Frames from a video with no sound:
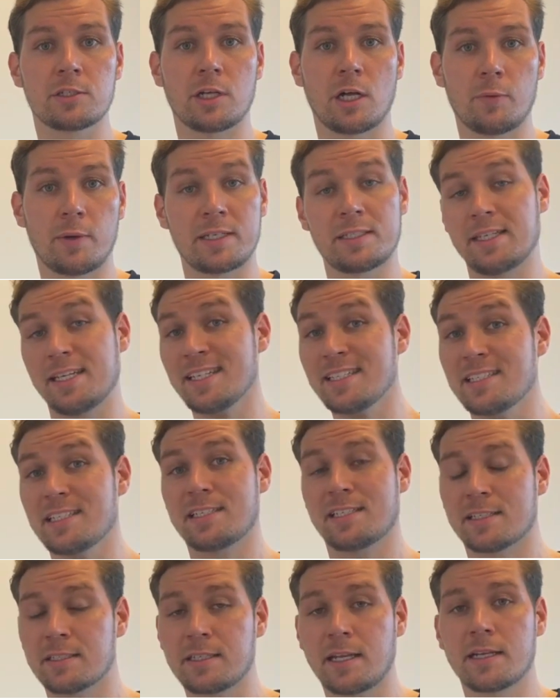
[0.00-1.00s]
is always, is the
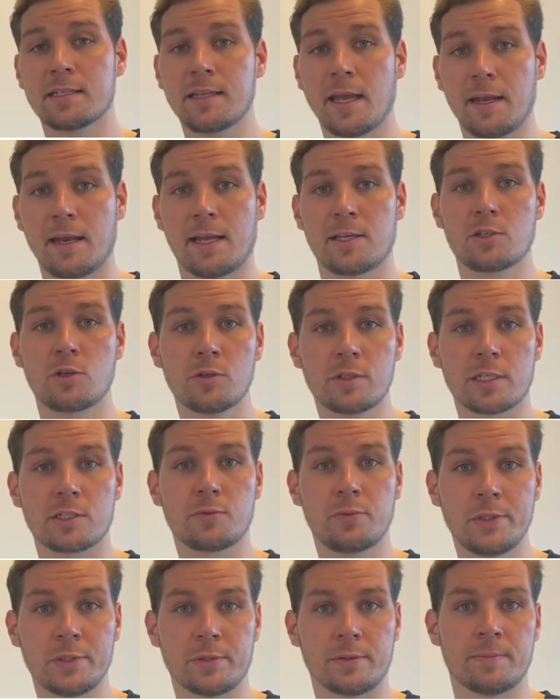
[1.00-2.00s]
synthetic data as good as
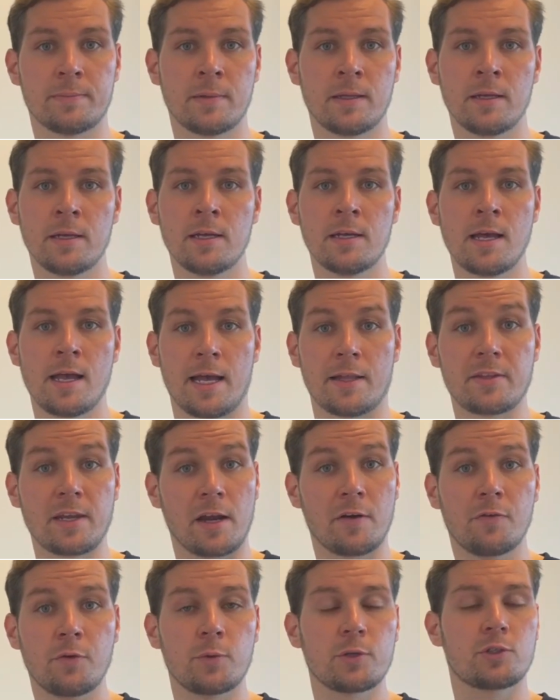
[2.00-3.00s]
real? And
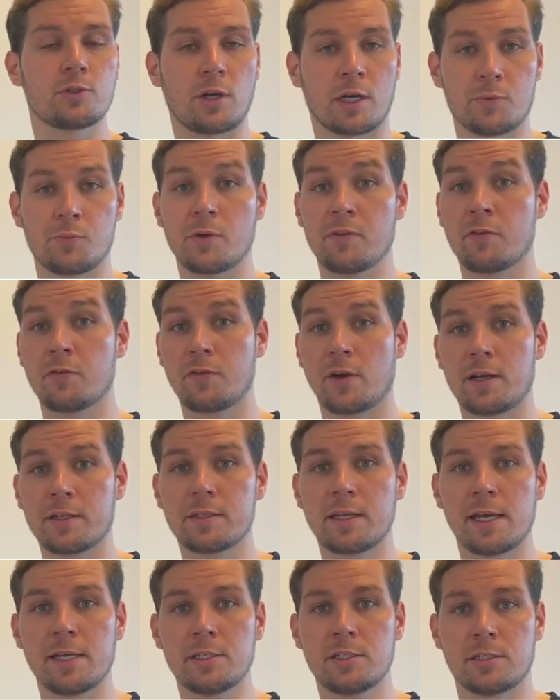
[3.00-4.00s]
therefore, we started with a
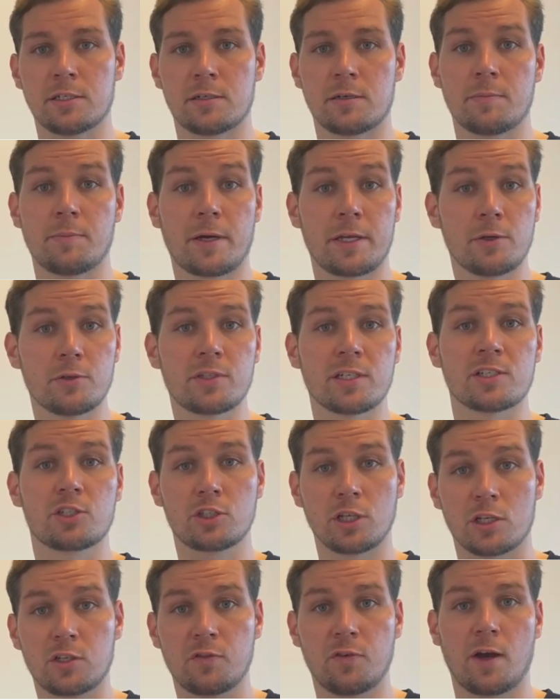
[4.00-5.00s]
validation by using
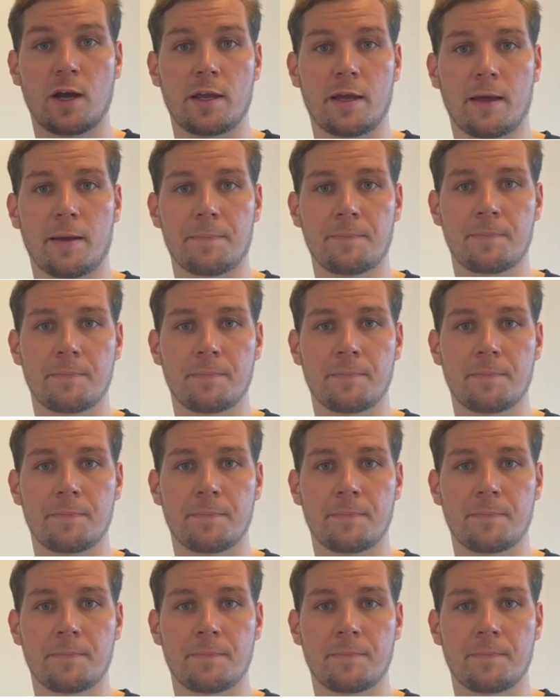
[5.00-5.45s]
SAS Viya.